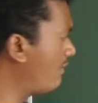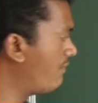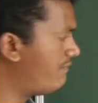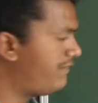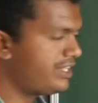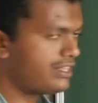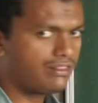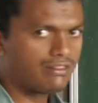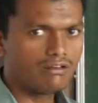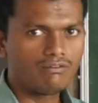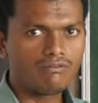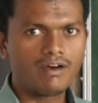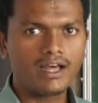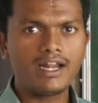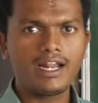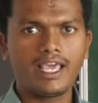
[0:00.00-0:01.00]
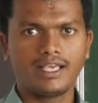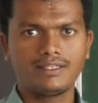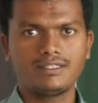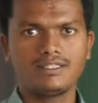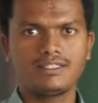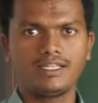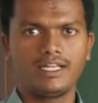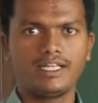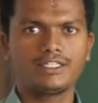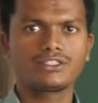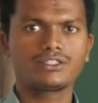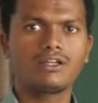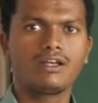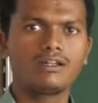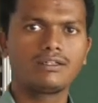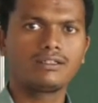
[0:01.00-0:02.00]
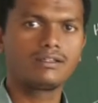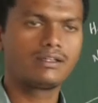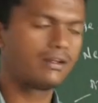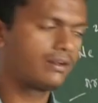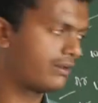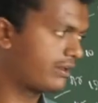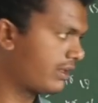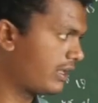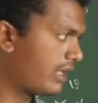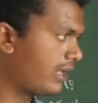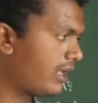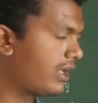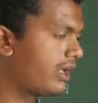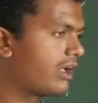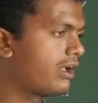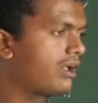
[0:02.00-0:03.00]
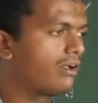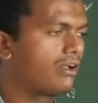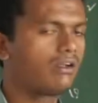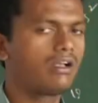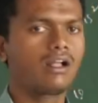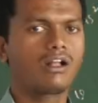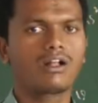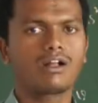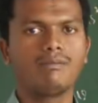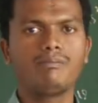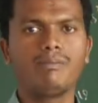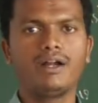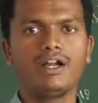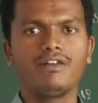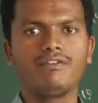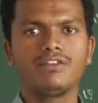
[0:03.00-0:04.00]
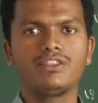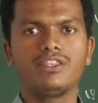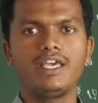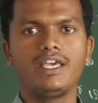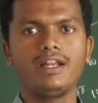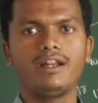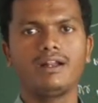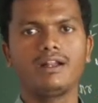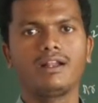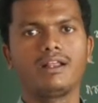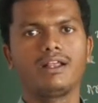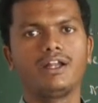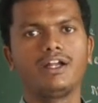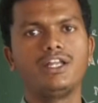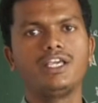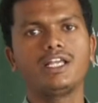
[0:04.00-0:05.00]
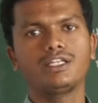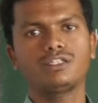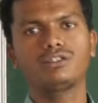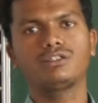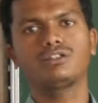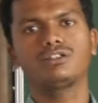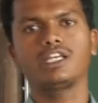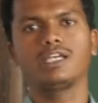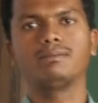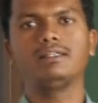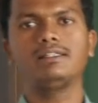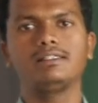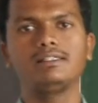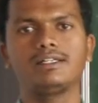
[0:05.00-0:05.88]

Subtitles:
with one excess electron compared with their nearest stable